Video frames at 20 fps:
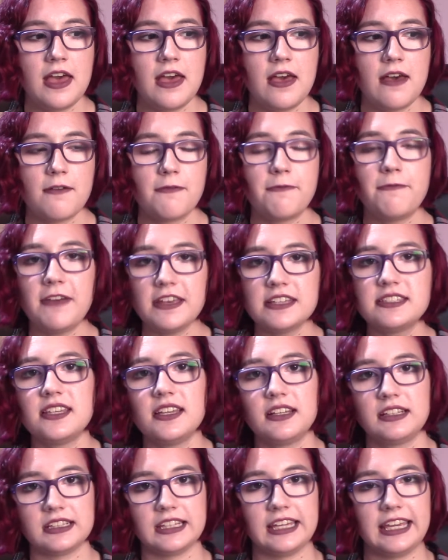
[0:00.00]

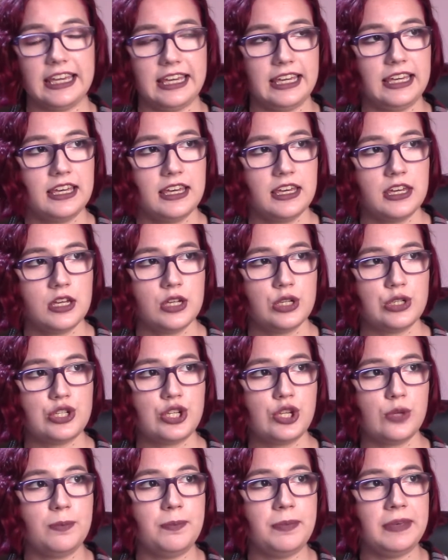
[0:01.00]
physically
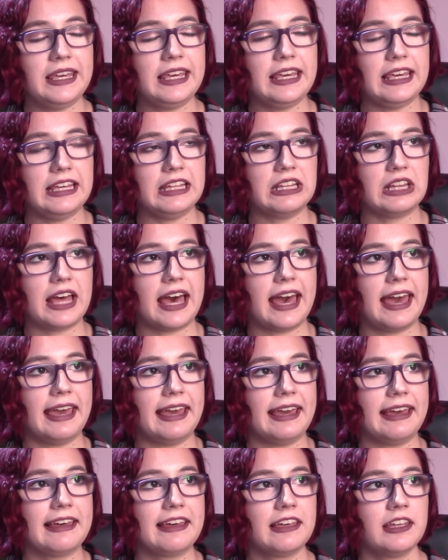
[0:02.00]
to be
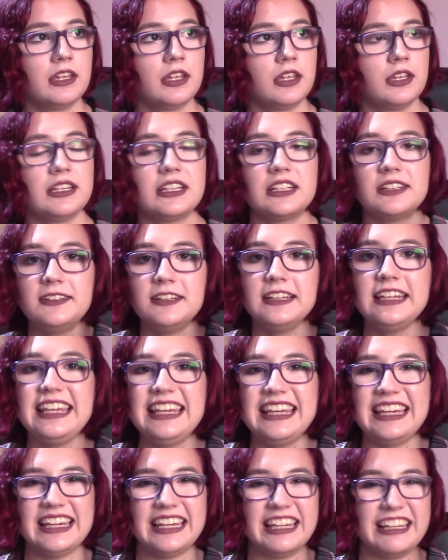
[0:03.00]
like
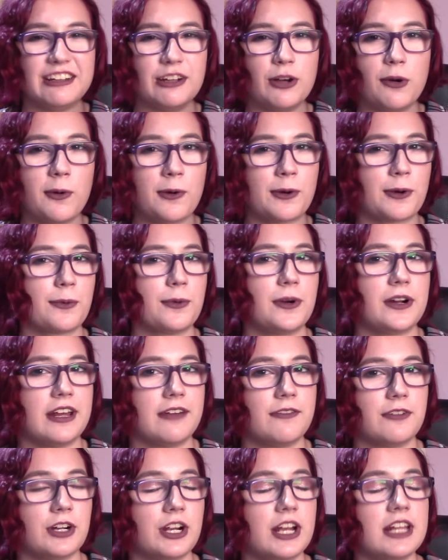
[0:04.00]
clean or
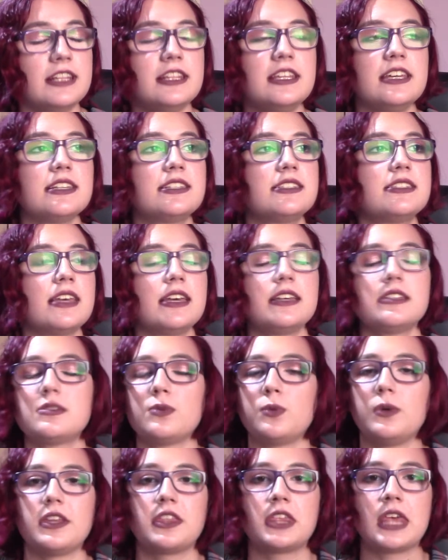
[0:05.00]
whatever. And this is
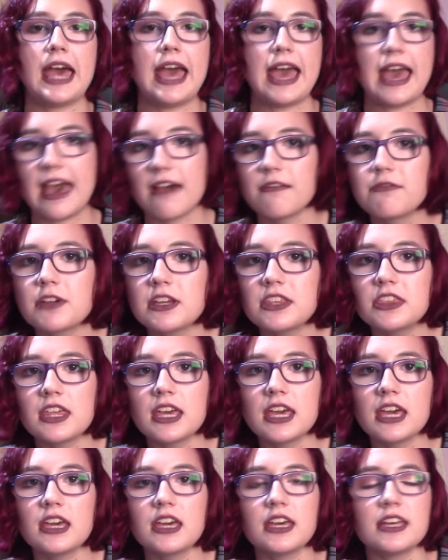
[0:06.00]
with
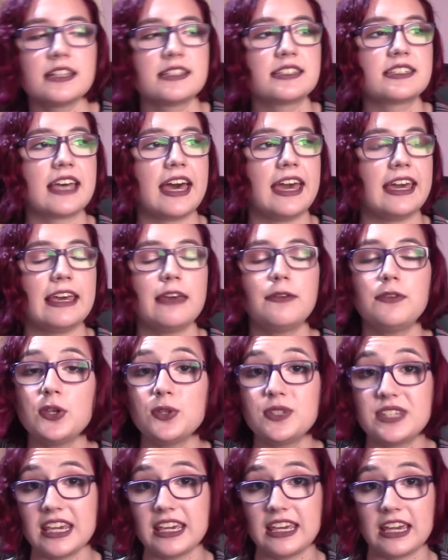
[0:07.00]
everything. It's like if you
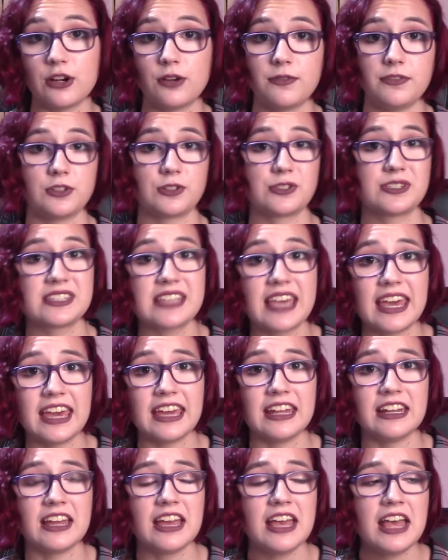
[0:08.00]
take care of your
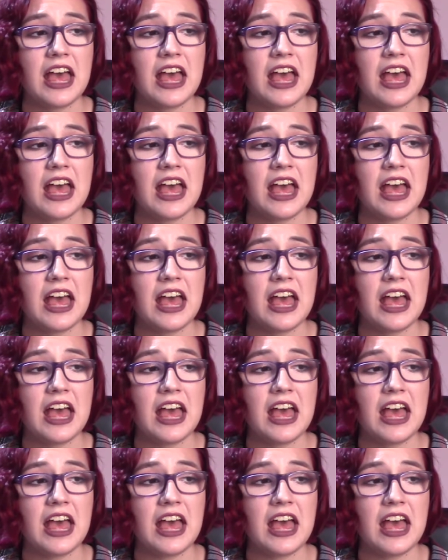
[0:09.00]
skin,